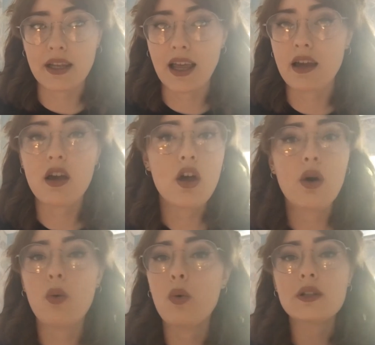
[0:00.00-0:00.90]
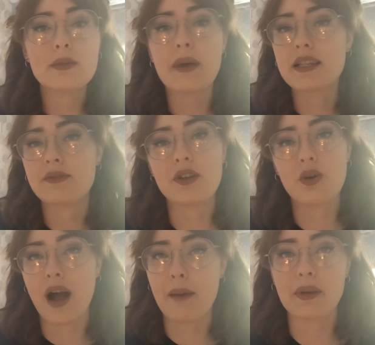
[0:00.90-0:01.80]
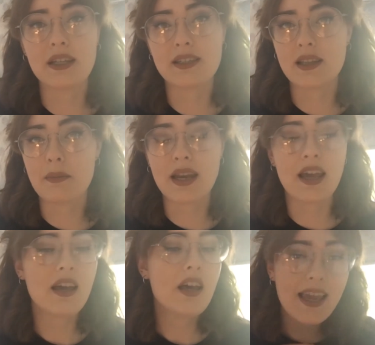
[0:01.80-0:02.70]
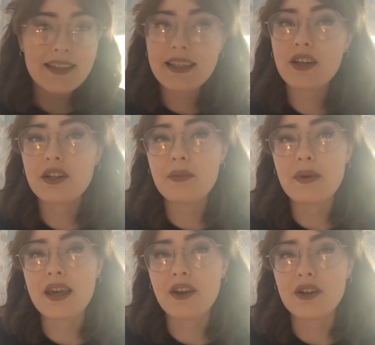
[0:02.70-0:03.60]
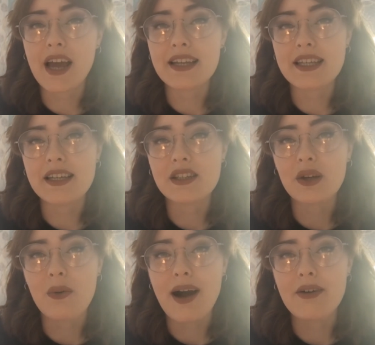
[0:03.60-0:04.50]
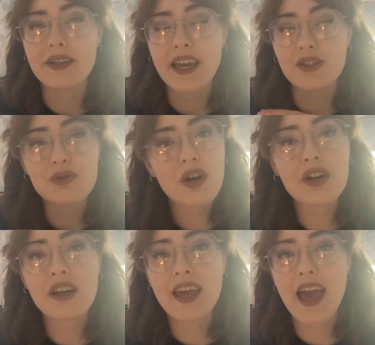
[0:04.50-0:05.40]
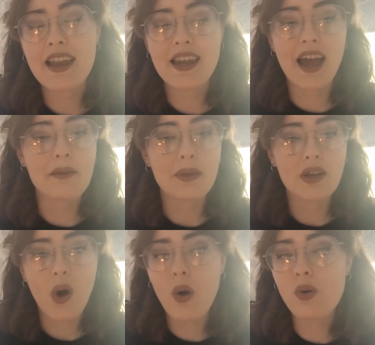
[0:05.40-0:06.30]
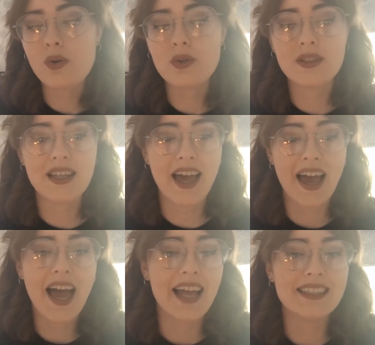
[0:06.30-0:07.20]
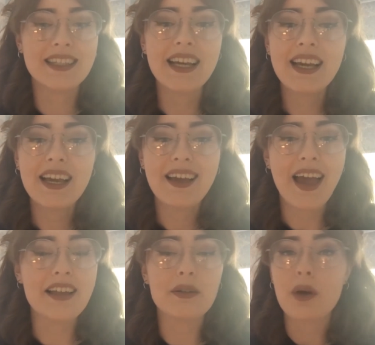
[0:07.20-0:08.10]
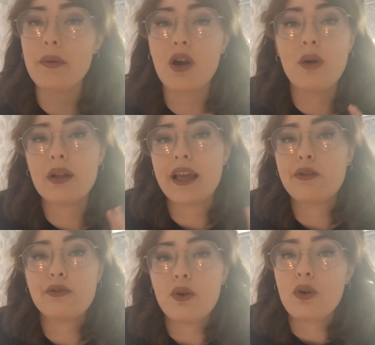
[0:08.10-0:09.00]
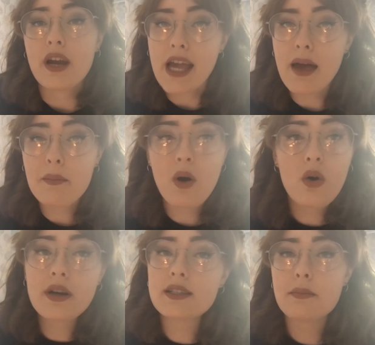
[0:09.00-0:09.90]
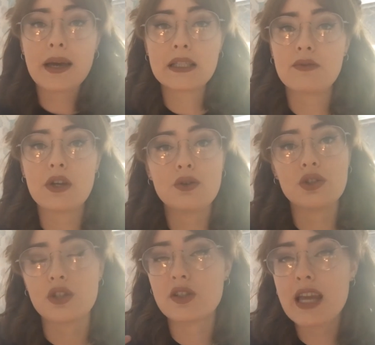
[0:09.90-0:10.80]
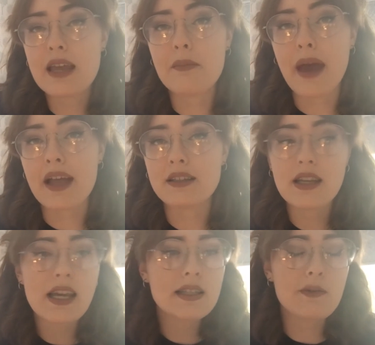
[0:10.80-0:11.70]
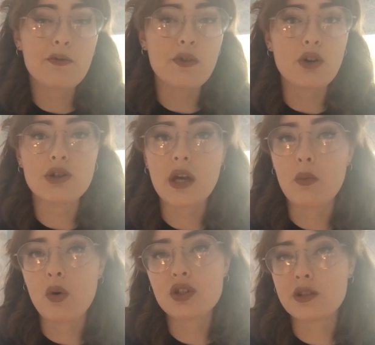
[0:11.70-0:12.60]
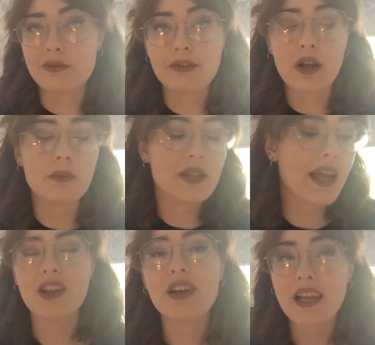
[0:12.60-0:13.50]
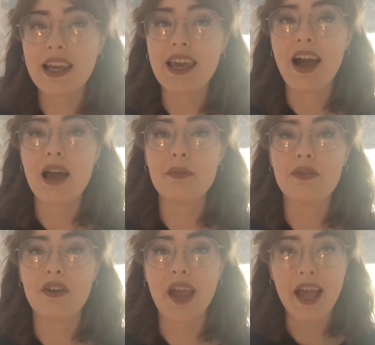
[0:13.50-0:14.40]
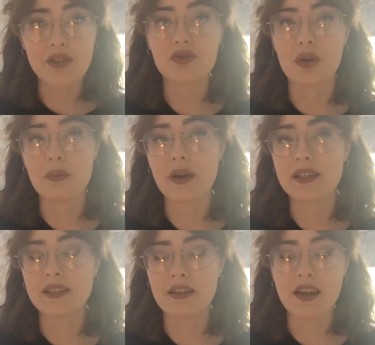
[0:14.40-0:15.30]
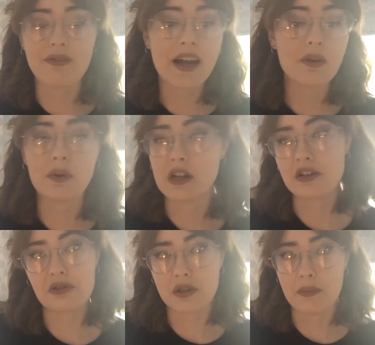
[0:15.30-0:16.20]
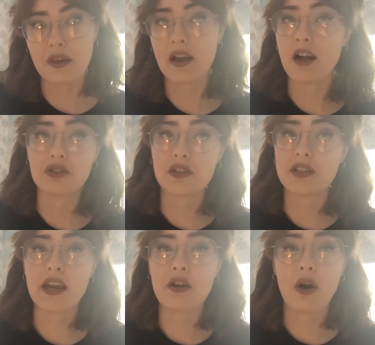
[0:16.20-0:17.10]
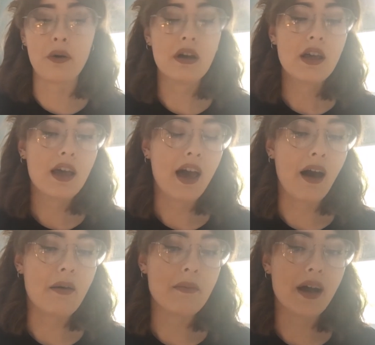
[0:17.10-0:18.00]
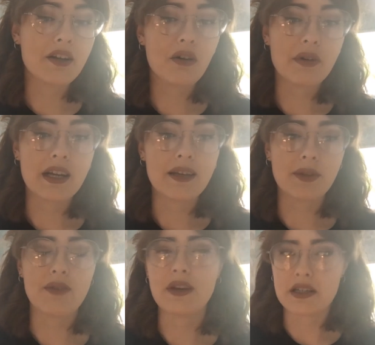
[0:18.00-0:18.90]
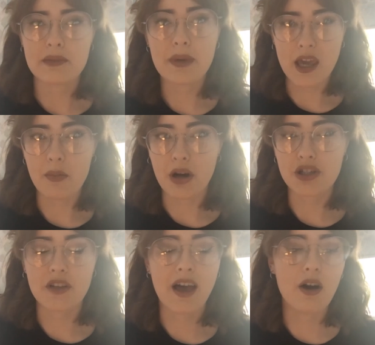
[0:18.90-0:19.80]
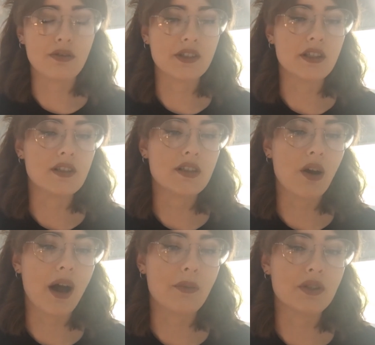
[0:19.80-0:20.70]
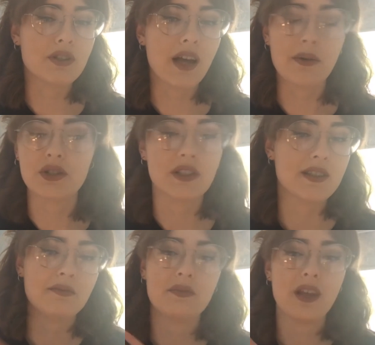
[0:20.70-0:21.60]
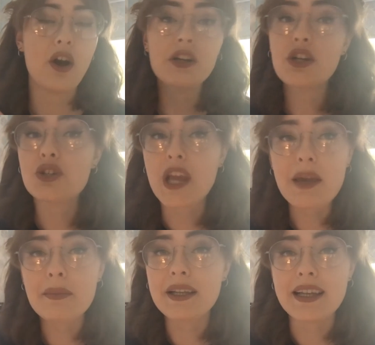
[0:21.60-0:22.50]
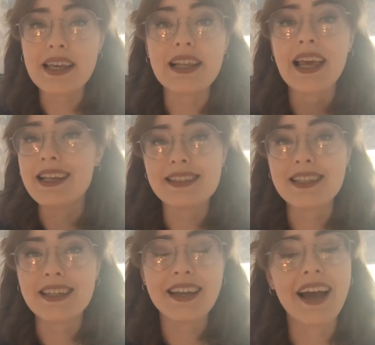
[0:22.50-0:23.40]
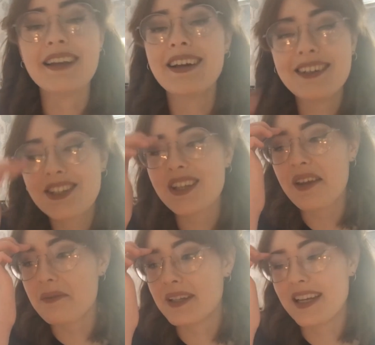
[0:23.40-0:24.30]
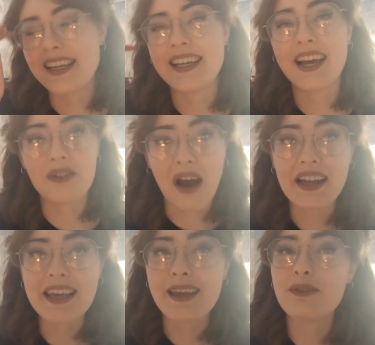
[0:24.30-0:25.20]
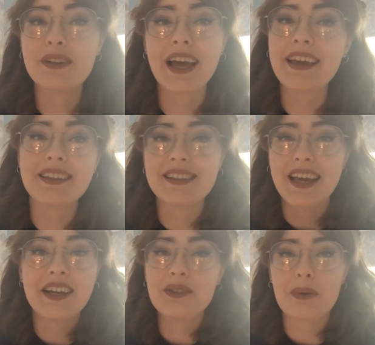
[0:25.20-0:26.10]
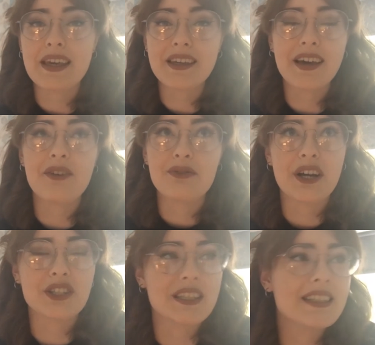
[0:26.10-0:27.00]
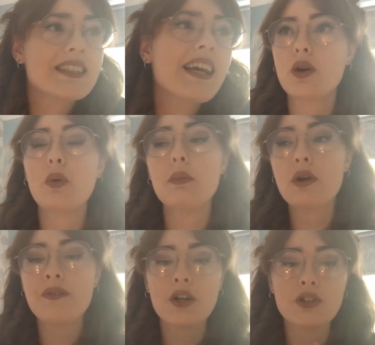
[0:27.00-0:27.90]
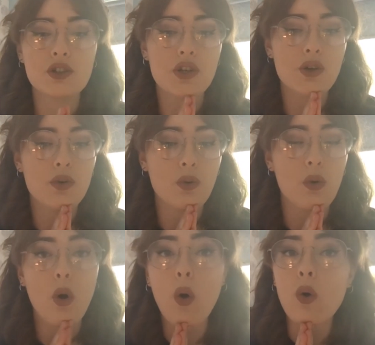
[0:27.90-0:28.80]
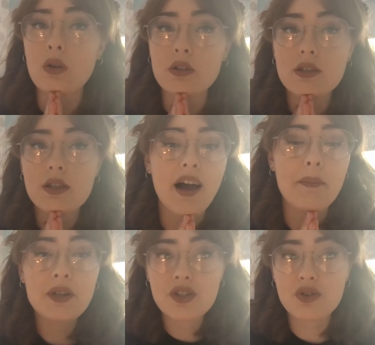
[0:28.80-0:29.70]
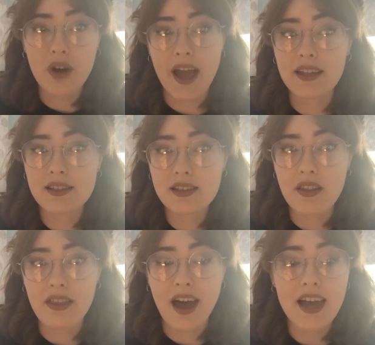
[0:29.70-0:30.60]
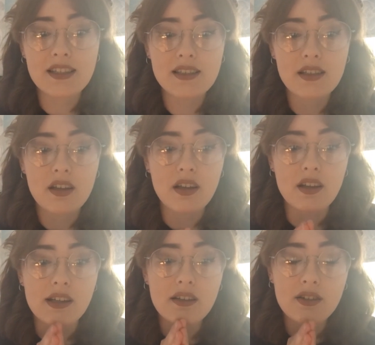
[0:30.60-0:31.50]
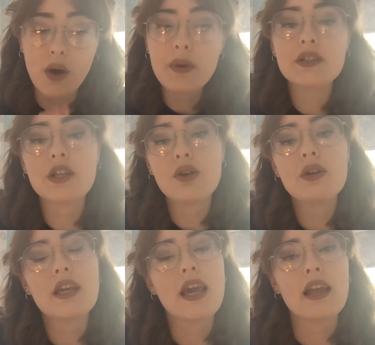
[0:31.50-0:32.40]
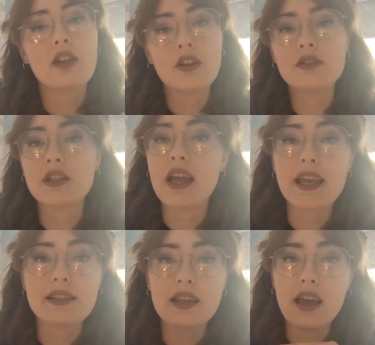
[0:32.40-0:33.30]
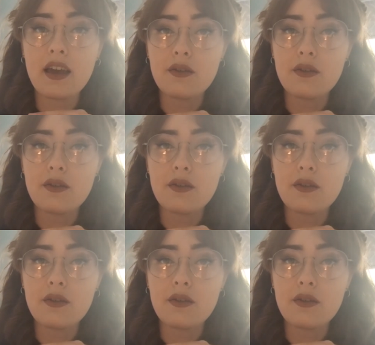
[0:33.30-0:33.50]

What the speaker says: be like, what's best for your happiness at the minute? Is it going to be a good idea to go out and get drunk again and be cold and end up coming home at like 4 AM? Or is it best for you to just stay in bed, eat some food and watch some films? Like, luckily I'm a very headstrong person. If I don't want to do something, I'll just say no. I don't really give in to peer pressure that often, so I was just unashamedly lazy and unashamedly a granny for like the second week of freshers. So we'll move on to halls. I must stress that going to uni in London is